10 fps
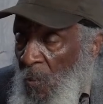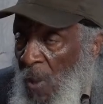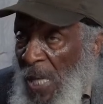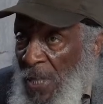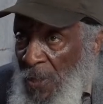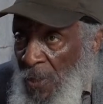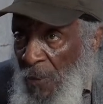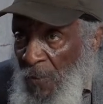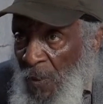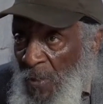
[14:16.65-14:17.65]
white
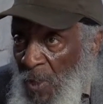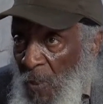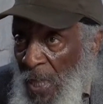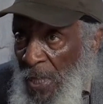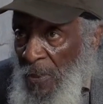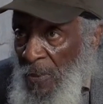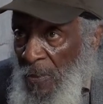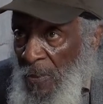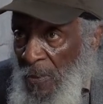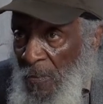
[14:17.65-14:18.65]
enough to be white,
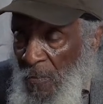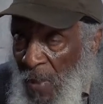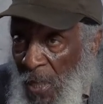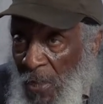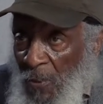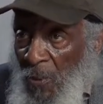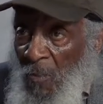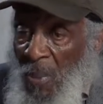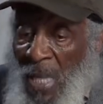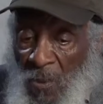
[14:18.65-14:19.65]
married to
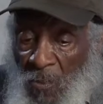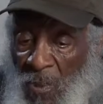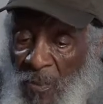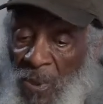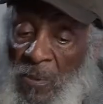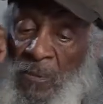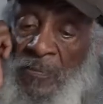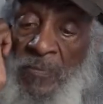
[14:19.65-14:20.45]
a black woman,